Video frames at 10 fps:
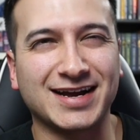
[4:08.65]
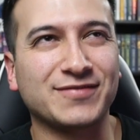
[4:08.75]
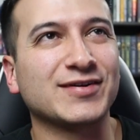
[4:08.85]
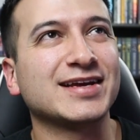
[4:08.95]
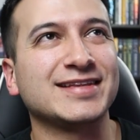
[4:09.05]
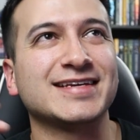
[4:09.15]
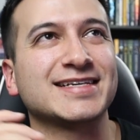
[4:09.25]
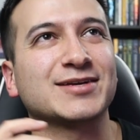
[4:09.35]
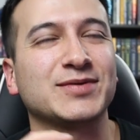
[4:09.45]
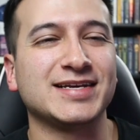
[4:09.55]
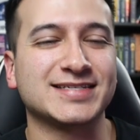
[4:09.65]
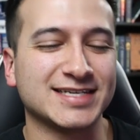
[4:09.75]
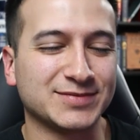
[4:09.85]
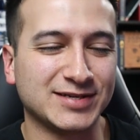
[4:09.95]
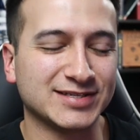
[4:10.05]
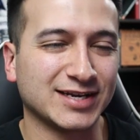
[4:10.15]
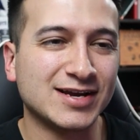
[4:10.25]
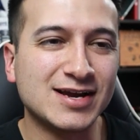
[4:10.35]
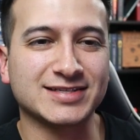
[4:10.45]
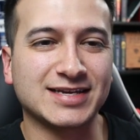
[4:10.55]
forget the exact way he says it, but
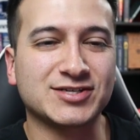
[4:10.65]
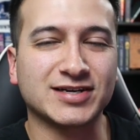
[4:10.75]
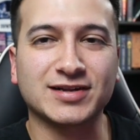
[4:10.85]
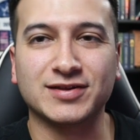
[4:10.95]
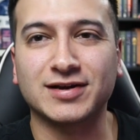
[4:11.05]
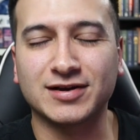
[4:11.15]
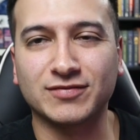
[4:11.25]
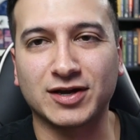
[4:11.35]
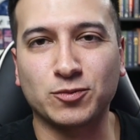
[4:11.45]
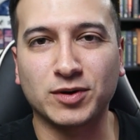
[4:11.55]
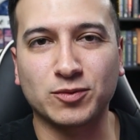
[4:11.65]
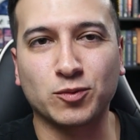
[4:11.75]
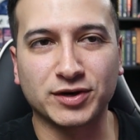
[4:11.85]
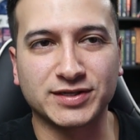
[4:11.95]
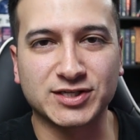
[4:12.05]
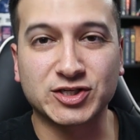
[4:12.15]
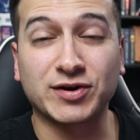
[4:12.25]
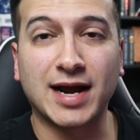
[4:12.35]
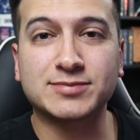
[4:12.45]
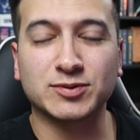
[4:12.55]
he's trying to think of like what word
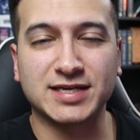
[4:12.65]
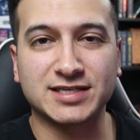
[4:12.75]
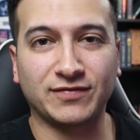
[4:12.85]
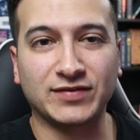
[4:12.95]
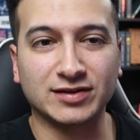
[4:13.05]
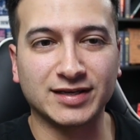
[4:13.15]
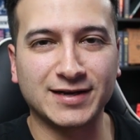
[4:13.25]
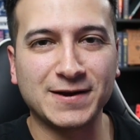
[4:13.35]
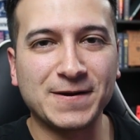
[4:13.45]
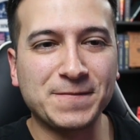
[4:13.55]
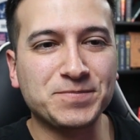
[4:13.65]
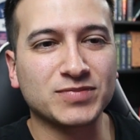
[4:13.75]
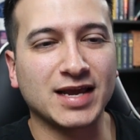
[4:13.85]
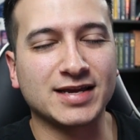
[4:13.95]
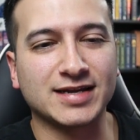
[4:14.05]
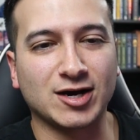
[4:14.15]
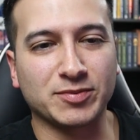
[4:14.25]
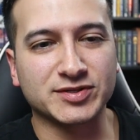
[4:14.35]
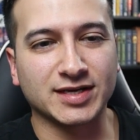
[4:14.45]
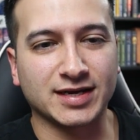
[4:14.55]
describes what he's feeling, and
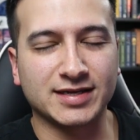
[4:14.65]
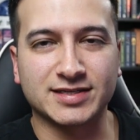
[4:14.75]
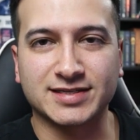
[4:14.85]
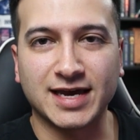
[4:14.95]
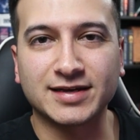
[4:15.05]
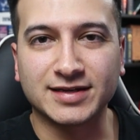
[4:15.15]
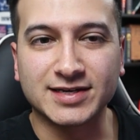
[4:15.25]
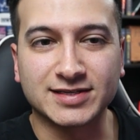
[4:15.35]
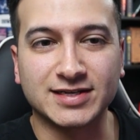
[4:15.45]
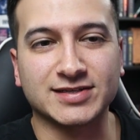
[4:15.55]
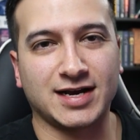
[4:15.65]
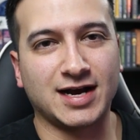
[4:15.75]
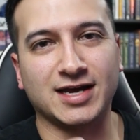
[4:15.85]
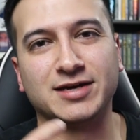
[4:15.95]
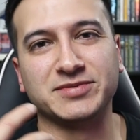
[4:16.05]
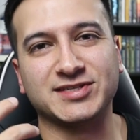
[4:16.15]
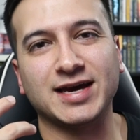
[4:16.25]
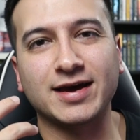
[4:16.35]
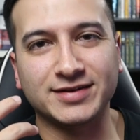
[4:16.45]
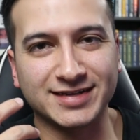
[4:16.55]
Albert's like, it's sadness, and he's like, I am
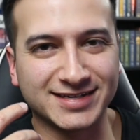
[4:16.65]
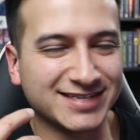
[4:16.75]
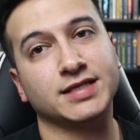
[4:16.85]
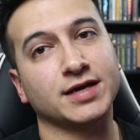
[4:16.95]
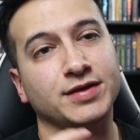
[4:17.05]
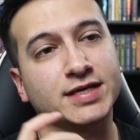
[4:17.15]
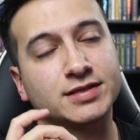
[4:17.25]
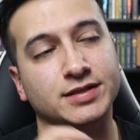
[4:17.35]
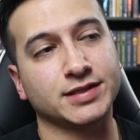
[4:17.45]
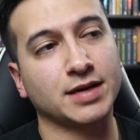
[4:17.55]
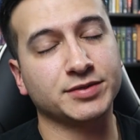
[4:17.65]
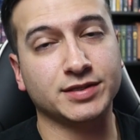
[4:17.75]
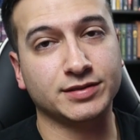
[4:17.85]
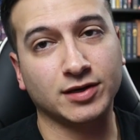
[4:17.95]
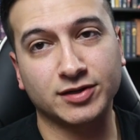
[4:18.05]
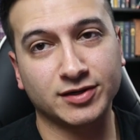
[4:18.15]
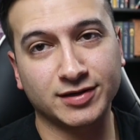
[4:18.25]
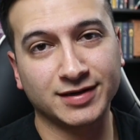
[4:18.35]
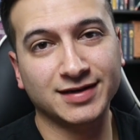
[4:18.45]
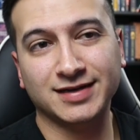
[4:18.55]
sadness. Death has an adopted
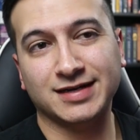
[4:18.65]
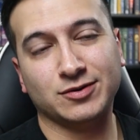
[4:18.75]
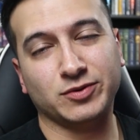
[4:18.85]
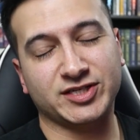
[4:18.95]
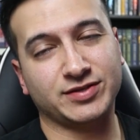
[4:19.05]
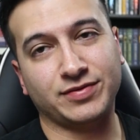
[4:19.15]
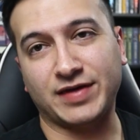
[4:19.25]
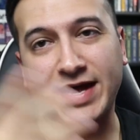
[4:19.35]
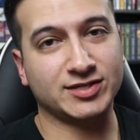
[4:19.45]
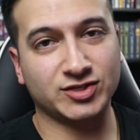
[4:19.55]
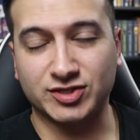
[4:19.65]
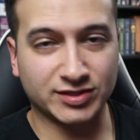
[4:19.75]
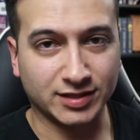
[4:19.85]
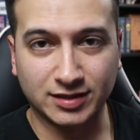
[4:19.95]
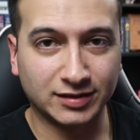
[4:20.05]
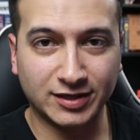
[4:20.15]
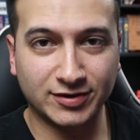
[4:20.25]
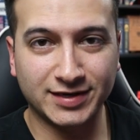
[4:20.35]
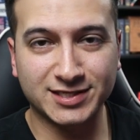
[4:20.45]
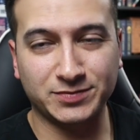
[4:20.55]
daughter, which that's just
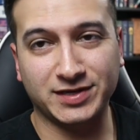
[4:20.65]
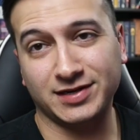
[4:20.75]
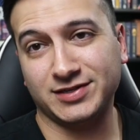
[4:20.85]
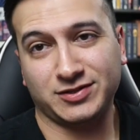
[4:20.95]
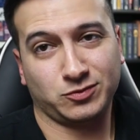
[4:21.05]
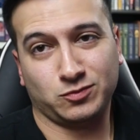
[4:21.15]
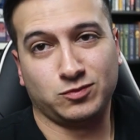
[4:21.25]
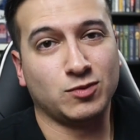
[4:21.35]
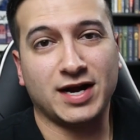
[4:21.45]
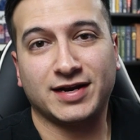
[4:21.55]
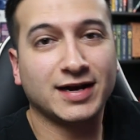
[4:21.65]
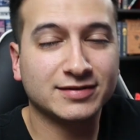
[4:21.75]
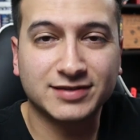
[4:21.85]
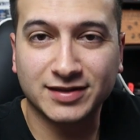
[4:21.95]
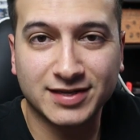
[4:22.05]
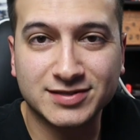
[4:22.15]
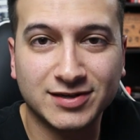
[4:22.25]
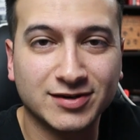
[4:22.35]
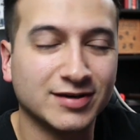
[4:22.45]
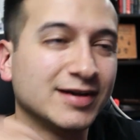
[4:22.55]
hilarious because why not? Death has a
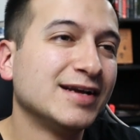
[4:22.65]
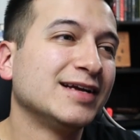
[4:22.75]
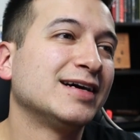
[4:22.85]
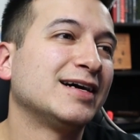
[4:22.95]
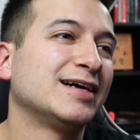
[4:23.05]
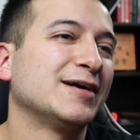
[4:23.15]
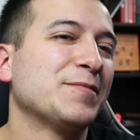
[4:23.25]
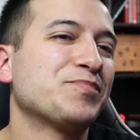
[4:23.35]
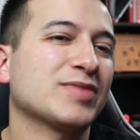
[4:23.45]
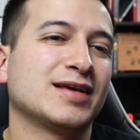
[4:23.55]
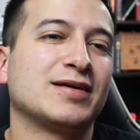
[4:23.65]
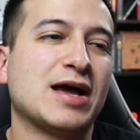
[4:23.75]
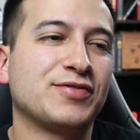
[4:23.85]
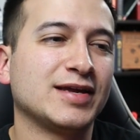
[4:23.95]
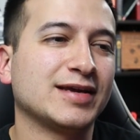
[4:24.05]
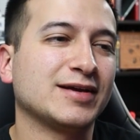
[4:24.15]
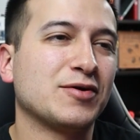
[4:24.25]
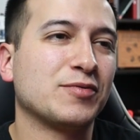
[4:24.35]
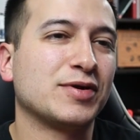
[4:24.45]
daughter. I think